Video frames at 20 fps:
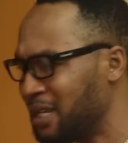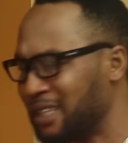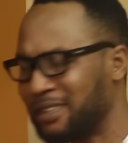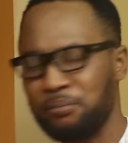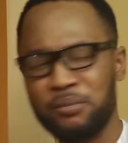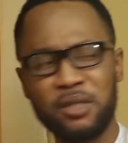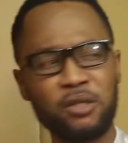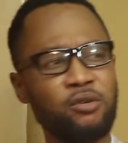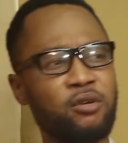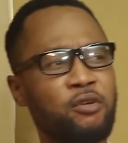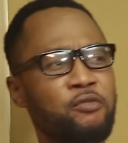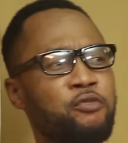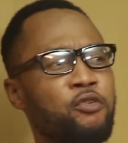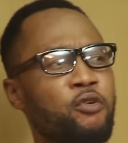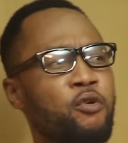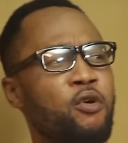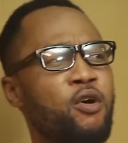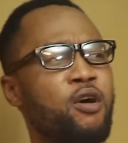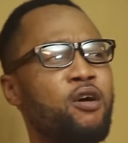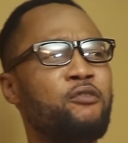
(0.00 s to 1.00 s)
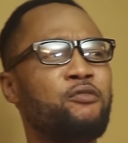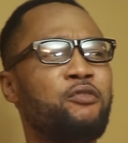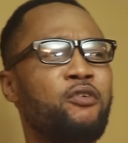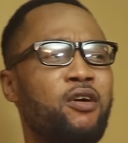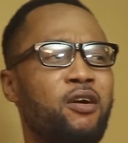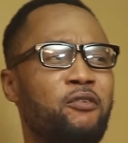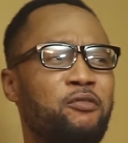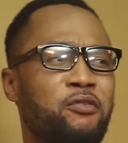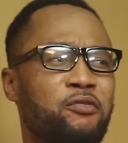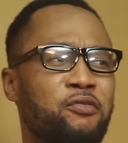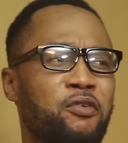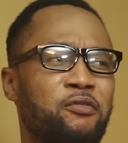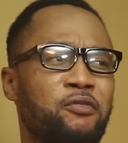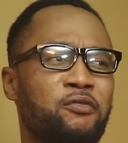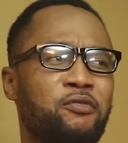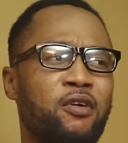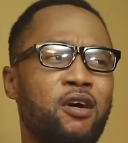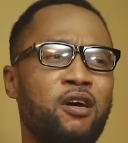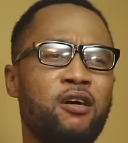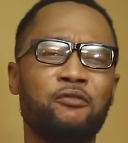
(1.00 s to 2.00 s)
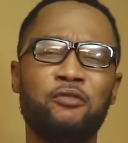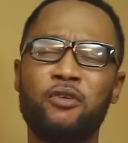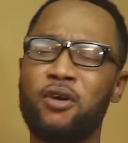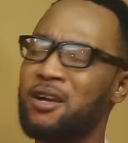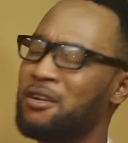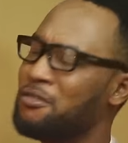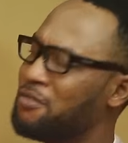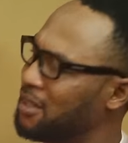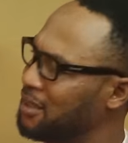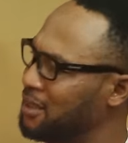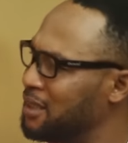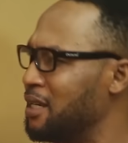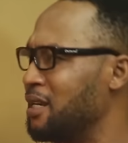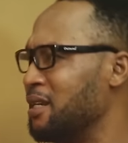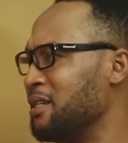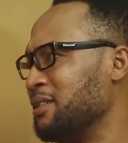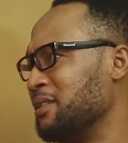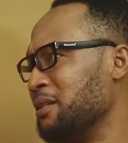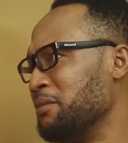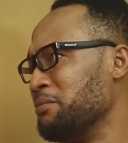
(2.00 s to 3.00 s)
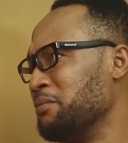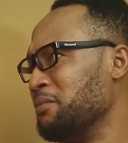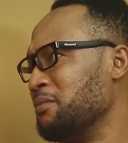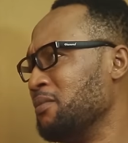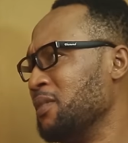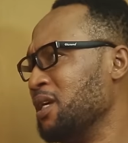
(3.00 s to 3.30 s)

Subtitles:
Let me go for evangelism.